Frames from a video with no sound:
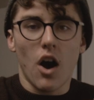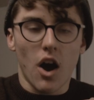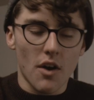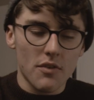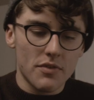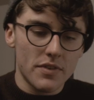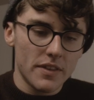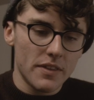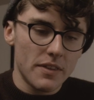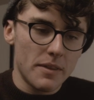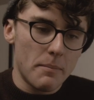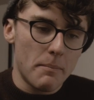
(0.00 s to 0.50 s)

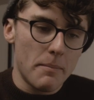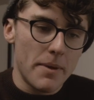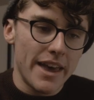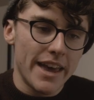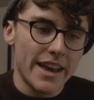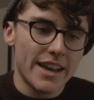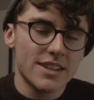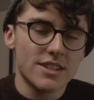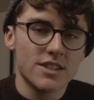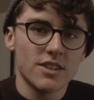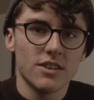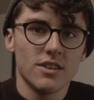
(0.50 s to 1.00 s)
often the
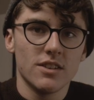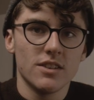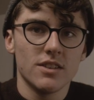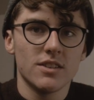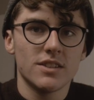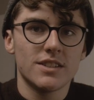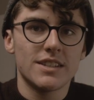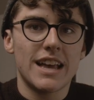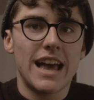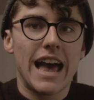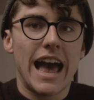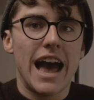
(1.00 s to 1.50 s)

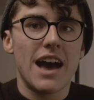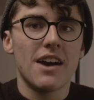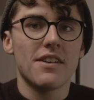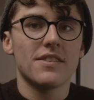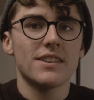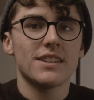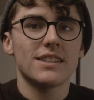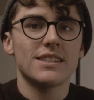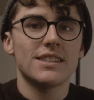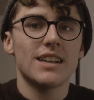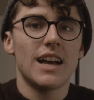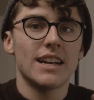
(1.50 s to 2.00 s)
pixels
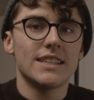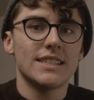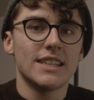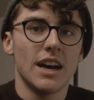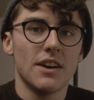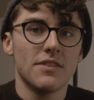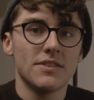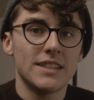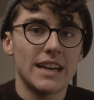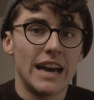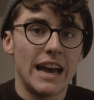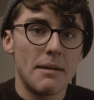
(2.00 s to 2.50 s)
have a
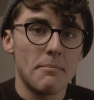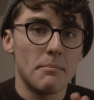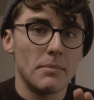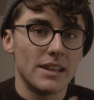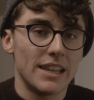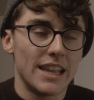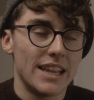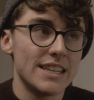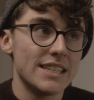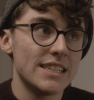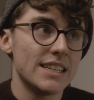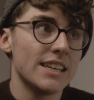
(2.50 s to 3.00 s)
tough time
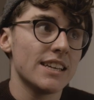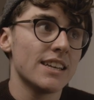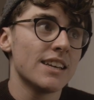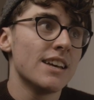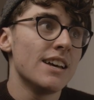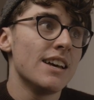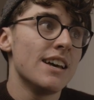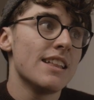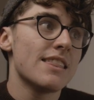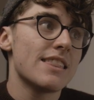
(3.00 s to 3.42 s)
blending.